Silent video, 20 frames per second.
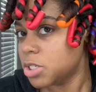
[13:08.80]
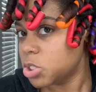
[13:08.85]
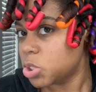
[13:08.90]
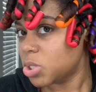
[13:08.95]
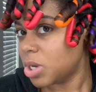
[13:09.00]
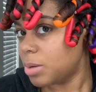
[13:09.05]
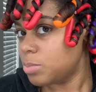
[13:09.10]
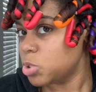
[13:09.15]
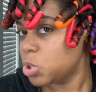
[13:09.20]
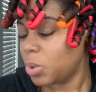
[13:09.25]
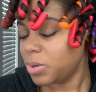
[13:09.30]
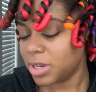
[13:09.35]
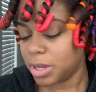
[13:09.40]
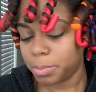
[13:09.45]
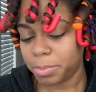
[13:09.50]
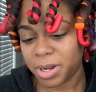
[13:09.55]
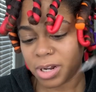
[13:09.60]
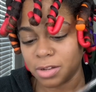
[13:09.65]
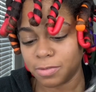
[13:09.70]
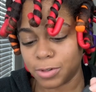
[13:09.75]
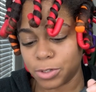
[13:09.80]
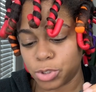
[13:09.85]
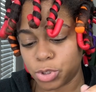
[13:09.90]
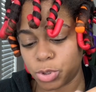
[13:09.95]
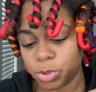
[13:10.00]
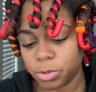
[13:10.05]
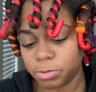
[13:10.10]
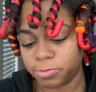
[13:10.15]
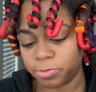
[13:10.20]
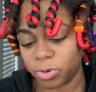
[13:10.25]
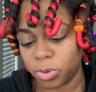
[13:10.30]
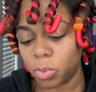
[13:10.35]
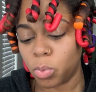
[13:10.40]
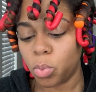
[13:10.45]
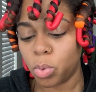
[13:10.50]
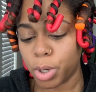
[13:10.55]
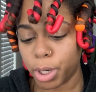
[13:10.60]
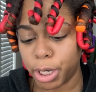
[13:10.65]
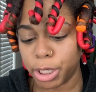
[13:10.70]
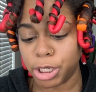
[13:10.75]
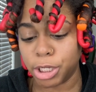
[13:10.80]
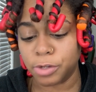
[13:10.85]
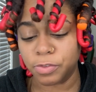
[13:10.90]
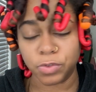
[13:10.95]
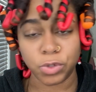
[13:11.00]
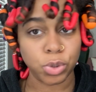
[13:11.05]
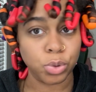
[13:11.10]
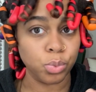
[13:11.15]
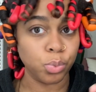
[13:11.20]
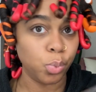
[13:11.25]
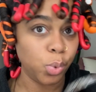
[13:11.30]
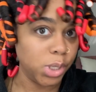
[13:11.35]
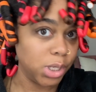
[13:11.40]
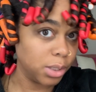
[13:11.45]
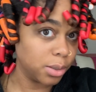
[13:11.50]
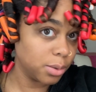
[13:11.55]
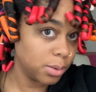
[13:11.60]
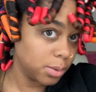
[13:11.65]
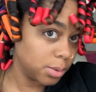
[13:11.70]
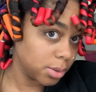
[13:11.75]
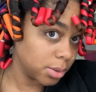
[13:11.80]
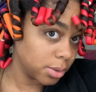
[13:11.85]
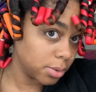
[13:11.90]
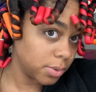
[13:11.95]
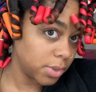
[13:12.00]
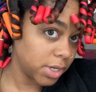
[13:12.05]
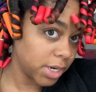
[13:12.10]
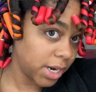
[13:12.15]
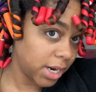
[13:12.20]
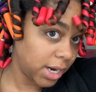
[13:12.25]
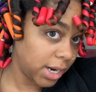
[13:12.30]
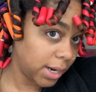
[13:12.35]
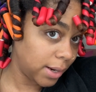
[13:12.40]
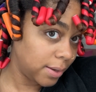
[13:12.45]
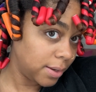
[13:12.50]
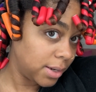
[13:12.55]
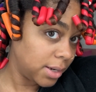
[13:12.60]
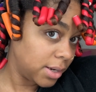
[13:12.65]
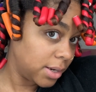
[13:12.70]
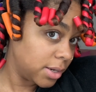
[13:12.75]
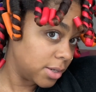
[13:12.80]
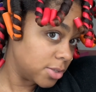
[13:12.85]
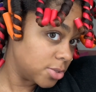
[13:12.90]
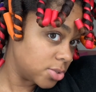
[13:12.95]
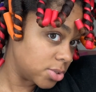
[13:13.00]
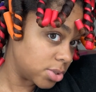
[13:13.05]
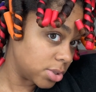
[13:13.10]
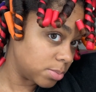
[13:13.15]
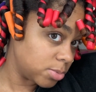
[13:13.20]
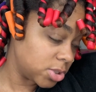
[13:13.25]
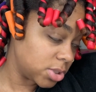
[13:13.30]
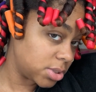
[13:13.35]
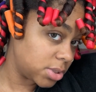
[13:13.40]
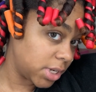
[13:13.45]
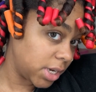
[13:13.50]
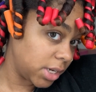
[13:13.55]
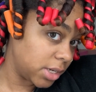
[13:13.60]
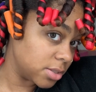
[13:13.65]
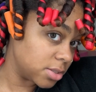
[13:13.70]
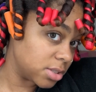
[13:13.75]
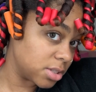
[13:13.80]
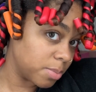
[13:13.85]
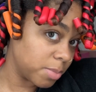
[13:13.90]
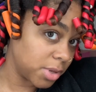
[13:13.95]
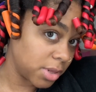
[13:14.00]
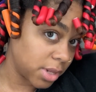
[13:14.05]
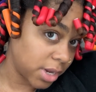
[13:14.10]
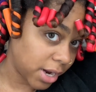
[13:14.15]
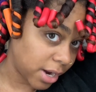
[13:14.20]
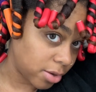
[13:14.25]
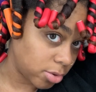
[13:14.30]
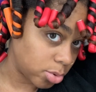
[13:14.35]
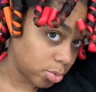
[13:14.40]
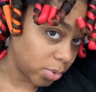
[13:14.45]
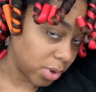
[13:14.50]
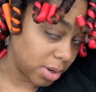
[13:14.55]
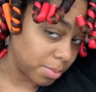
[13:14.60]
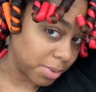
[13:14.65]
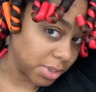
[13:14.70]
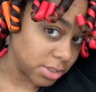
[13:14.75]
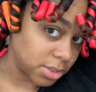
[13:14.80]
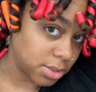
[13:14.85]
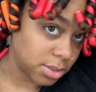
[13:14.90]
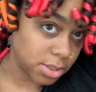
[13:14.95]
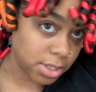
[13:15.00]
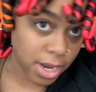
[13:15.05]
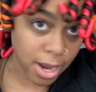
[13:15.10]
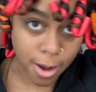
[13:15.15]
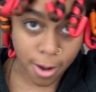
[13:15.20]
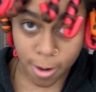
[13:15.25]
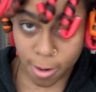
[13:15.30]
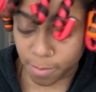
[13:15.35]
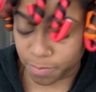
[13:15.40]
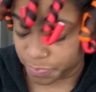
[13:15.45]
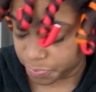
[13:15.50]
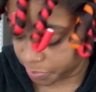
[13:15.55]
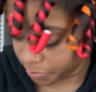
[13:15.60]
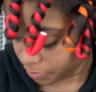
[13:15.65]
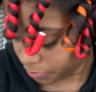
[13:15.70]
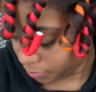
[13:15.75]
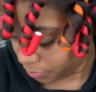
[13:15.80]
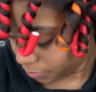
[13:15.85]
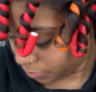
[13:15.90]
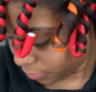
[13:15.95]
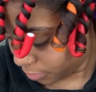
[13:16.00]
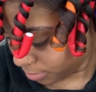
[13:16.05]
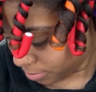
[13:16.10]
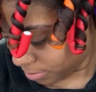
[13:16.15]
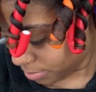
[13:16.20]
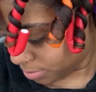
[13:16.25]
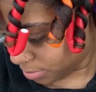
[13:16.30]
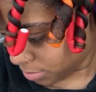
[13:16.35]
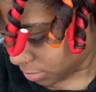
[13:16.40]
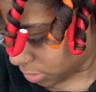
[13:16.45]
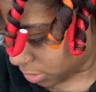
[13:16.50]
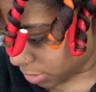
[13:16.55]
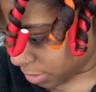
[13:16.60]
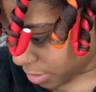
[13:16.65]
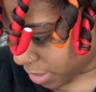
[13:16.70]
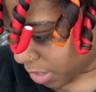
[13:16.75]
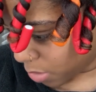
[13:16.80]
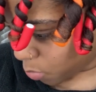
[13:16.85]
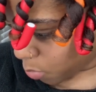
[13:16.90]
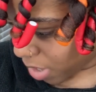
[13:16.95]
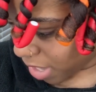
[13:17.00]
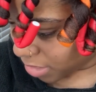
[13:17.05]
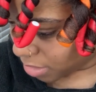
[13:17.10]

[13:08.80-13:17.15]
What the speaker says: So I'm doing a bit of a 2-for-1, if you will. Okay. So I'm just taking some of that throughout my scalp so that while